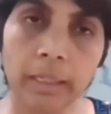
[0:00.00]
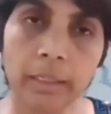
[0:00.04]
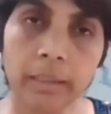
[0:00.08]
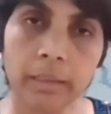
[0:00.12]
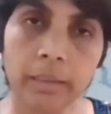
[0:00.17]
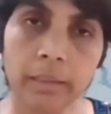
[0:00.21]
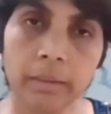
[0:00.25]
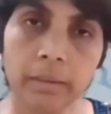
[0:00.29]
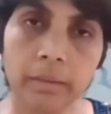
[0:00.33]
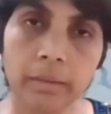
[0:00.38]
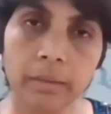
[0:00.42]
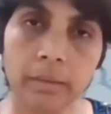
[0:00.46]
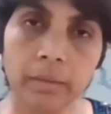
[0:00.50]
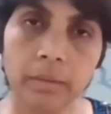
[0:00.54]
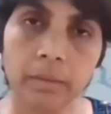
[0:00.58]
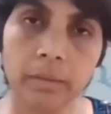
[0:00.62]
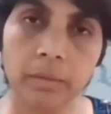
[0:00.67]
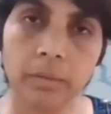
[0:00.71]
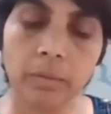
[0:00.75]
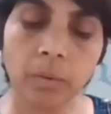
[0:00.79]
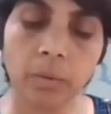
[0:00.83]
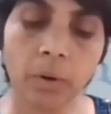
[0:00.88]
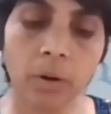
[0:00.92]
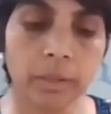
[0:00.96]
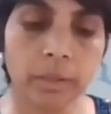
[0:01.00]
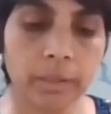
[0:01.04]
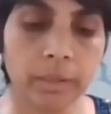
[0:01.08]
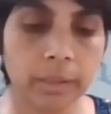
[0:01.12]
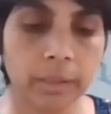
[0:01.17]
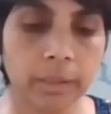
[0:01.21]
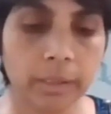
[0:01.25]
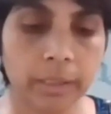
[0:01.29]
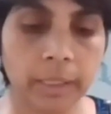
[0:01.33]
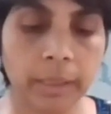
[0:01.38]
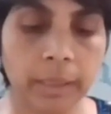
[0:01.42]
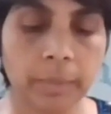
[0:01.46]
And
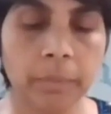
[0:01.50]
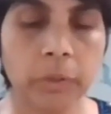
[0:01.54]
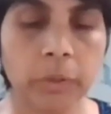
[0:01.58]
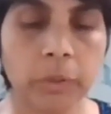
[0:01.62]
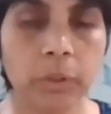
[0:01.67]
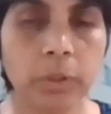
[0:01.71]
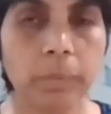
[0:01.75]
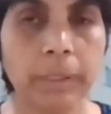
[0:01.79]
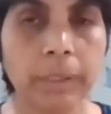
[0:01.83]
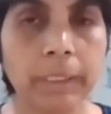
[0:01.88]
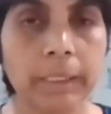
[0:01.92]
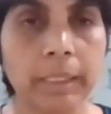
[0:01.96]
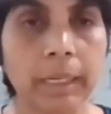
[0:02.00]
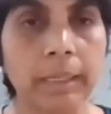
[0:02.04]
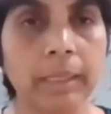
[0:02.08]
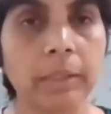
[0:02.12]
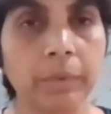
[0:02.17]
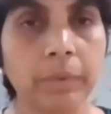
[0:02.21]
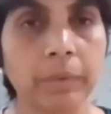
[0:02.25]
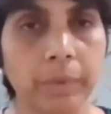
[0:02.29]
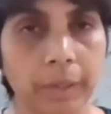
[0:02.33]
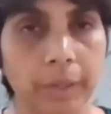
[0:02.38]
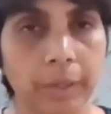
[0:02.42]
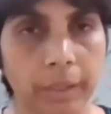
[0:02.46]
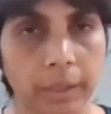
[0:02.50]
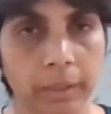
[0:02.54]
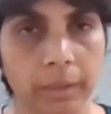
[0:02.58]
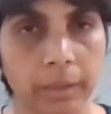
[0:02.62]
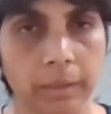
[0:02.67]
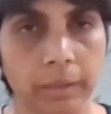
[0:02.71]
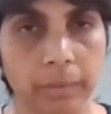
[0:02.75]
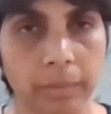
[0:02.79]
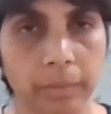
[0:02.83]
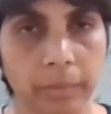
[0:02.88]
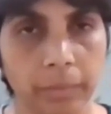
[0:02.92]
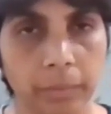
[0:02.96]
what seems to be
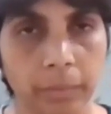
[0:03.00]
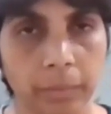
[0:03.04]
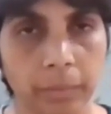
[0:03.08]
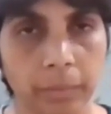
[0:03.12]
satisfying?